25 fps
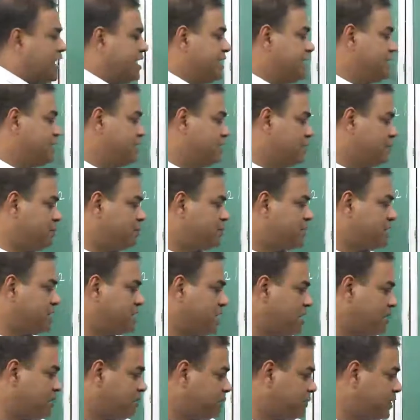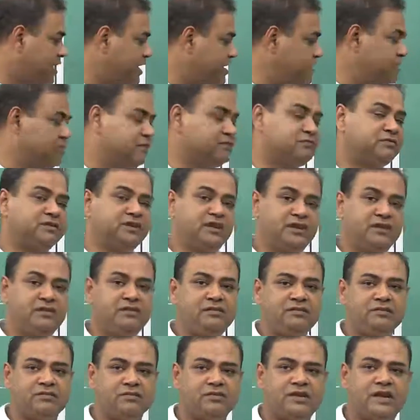kind of cup kind of
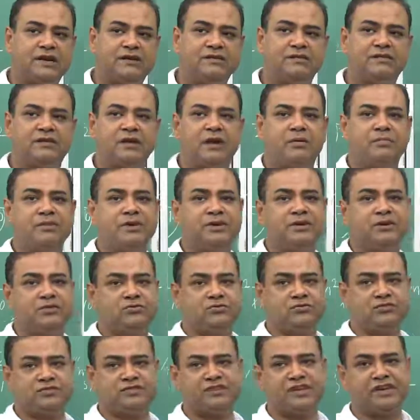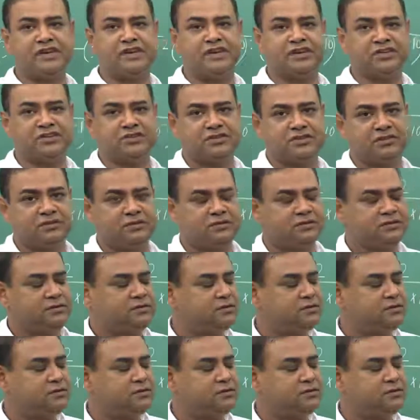thing. So, that is coming due to shrinkage.